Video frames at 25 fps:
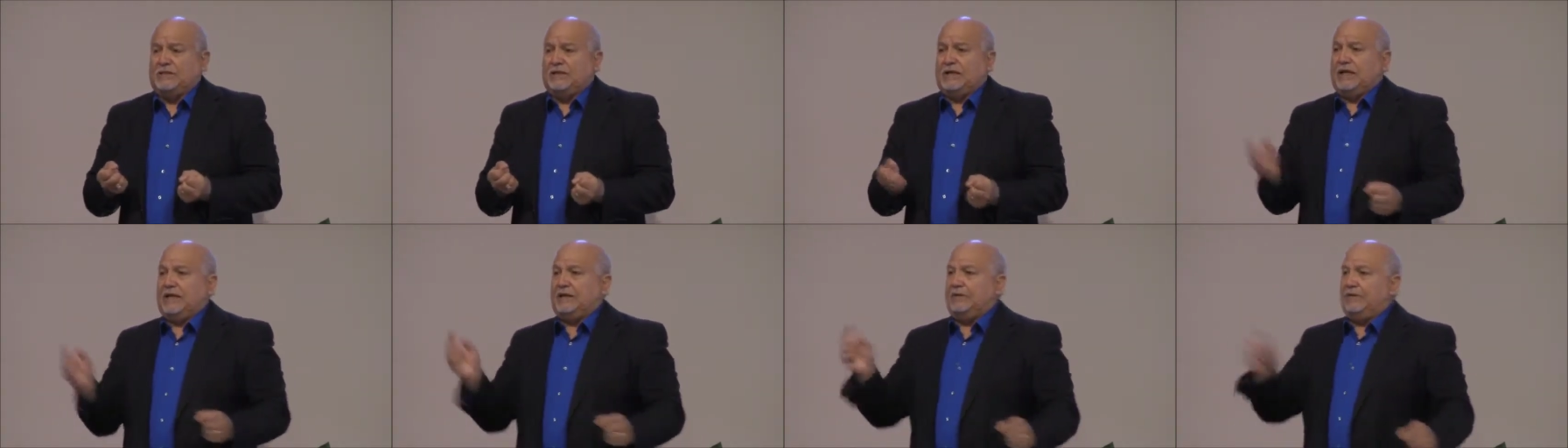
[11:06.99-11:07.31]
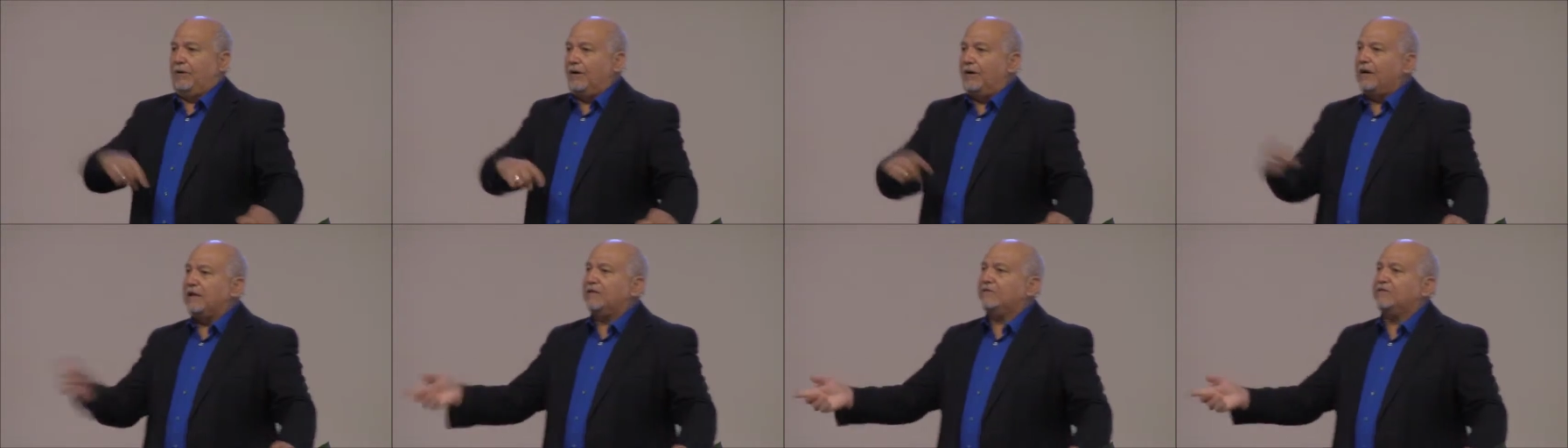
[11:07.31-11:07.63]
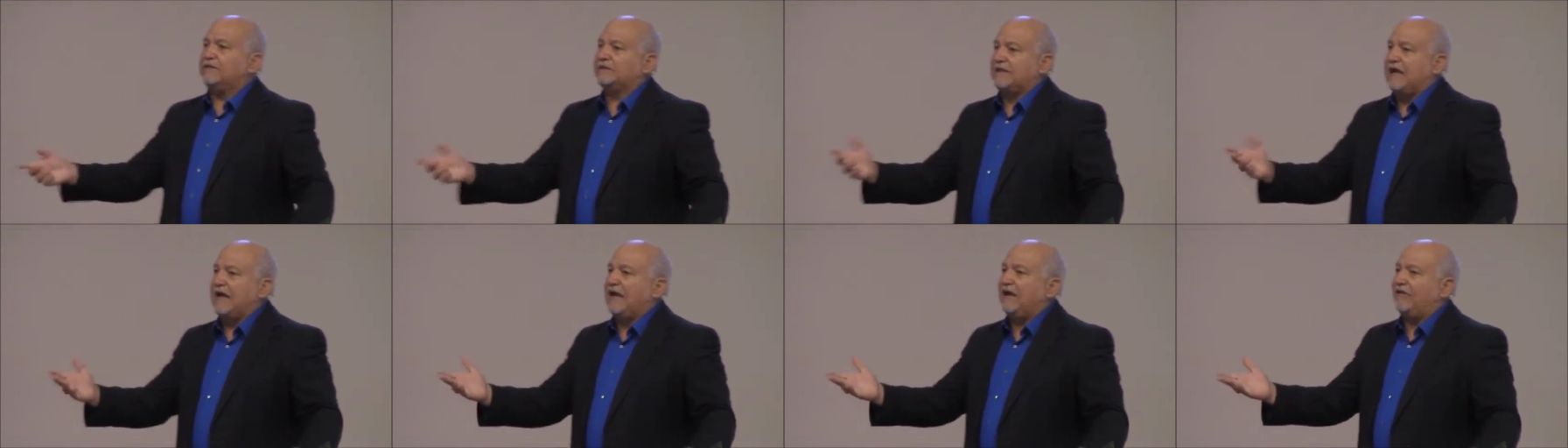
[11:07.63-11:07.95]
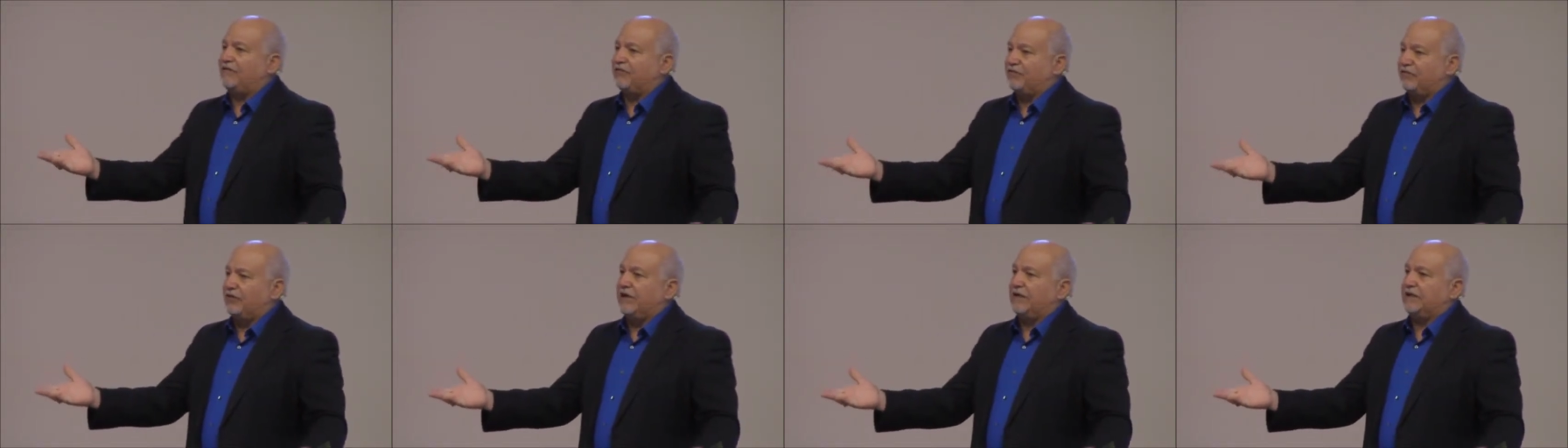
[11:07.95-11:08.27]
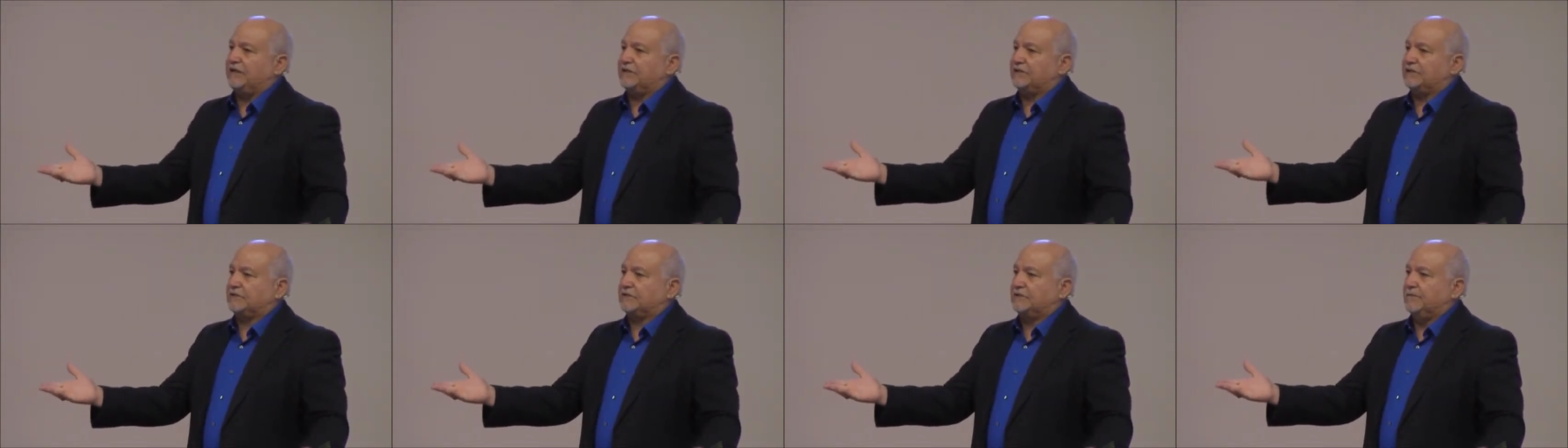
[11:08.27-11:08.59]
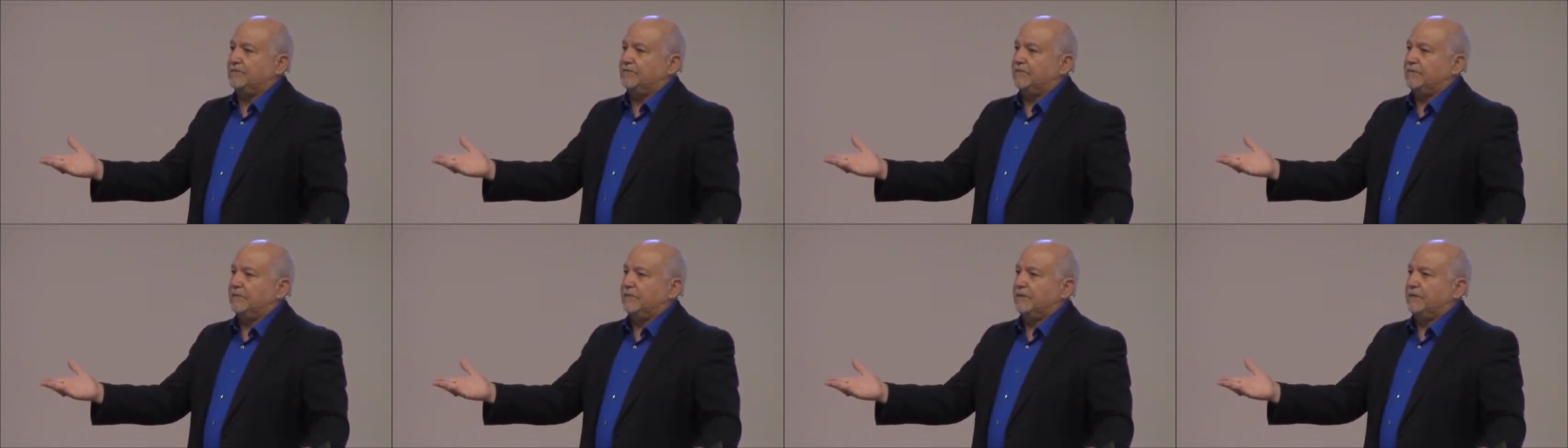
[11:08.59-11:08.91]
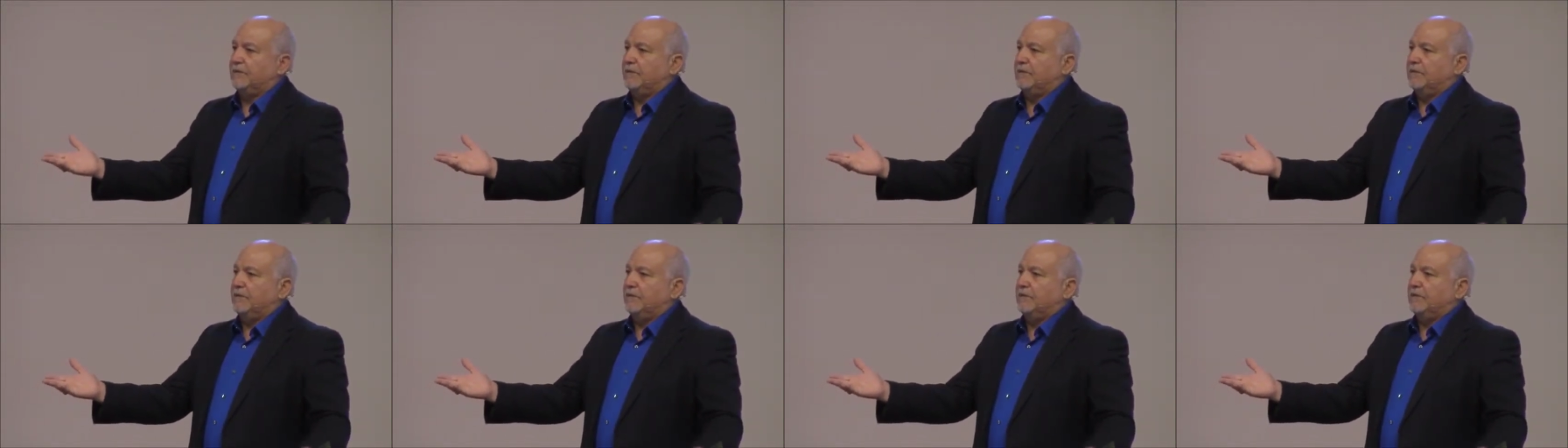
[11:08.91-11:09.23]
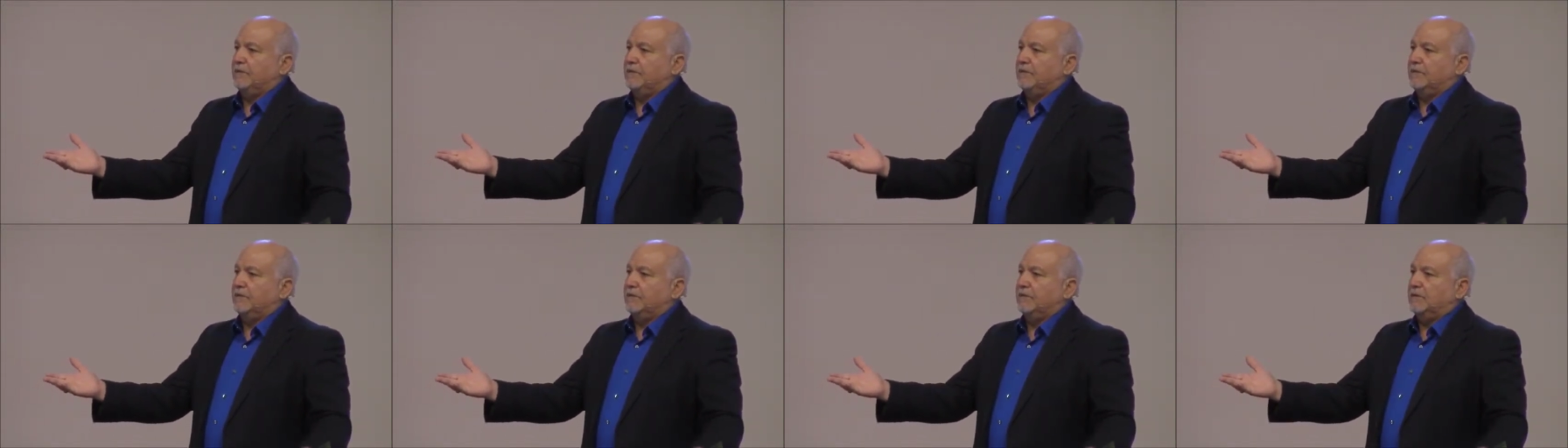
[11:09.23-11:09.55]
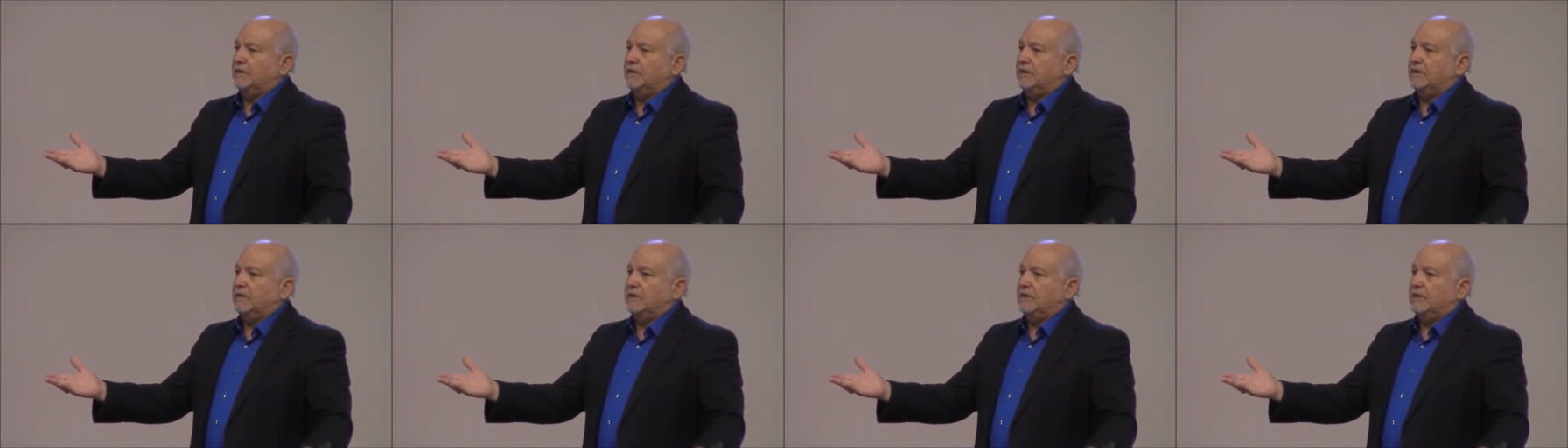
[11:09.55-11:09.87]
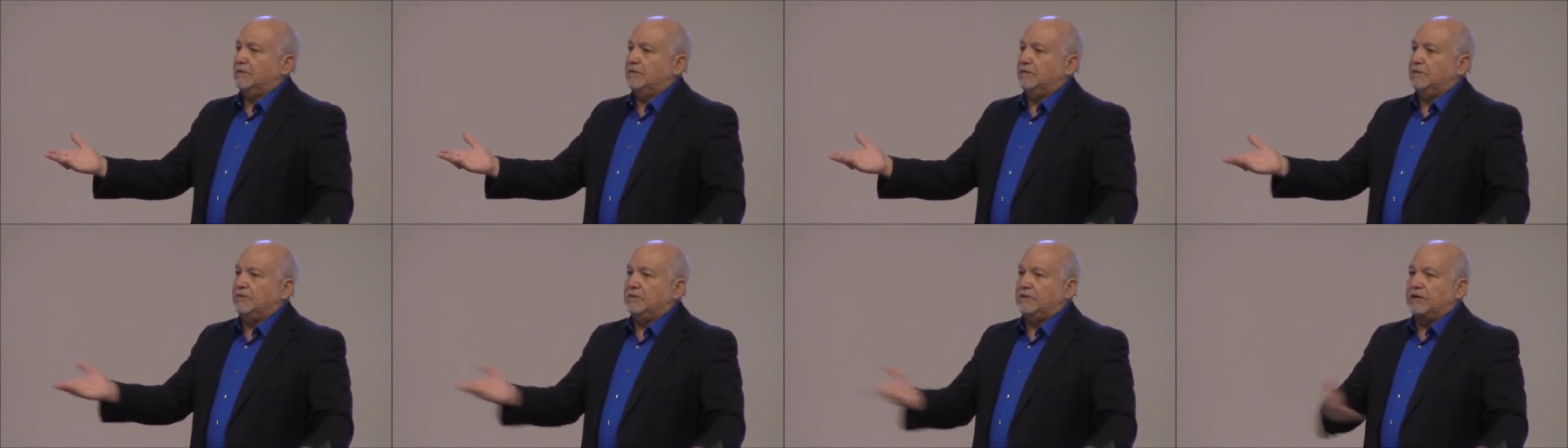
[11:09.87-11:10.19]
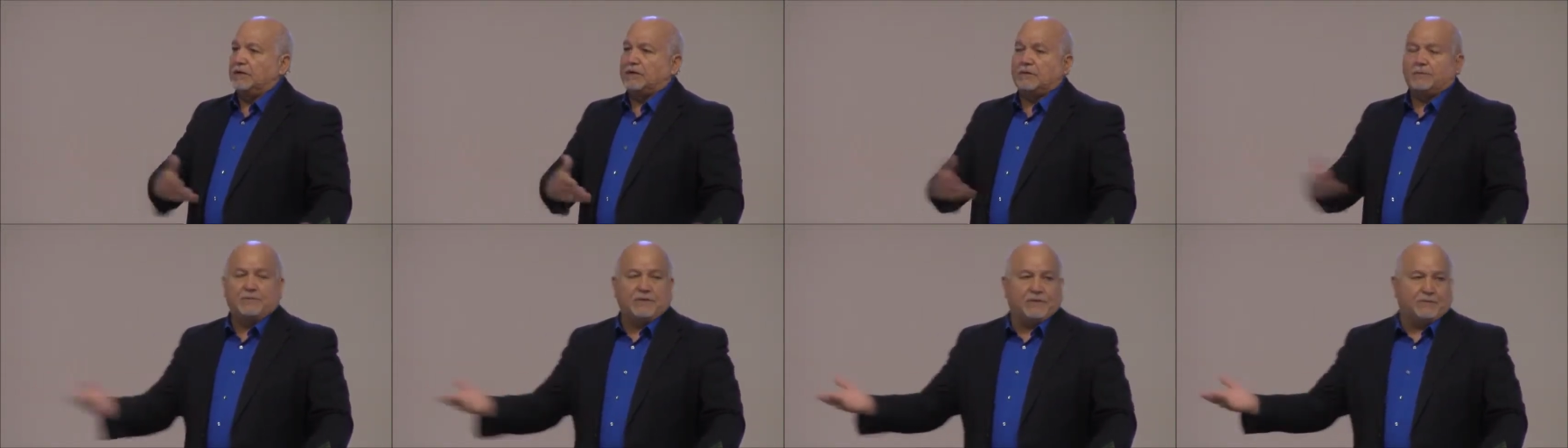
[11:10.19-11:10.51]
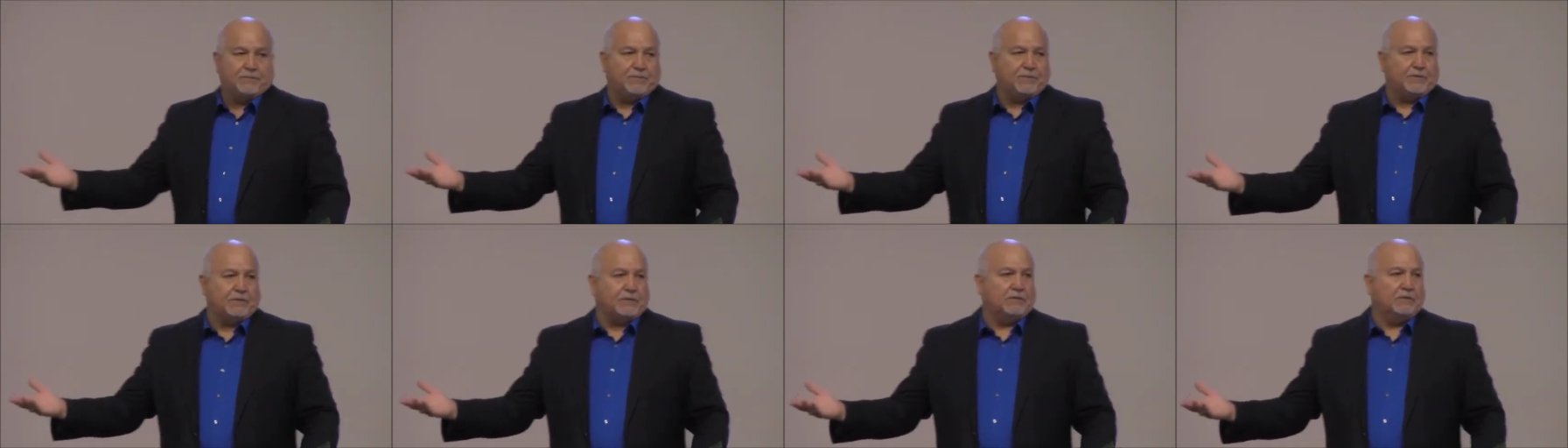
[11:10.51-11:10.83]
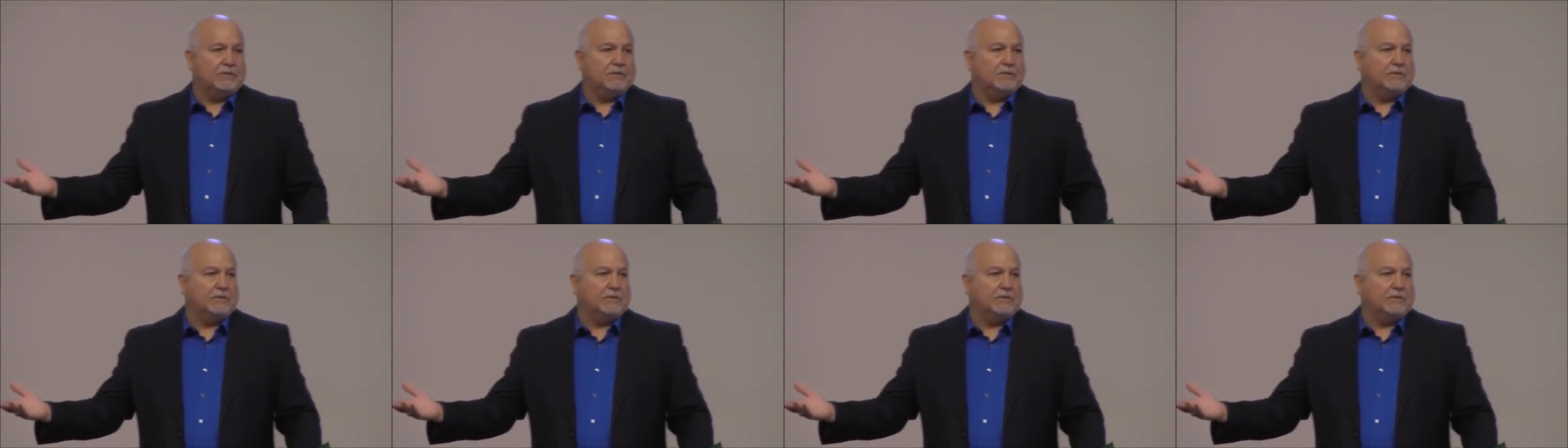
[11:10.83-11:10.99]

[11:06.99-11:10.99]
And all of us have friends. You young people,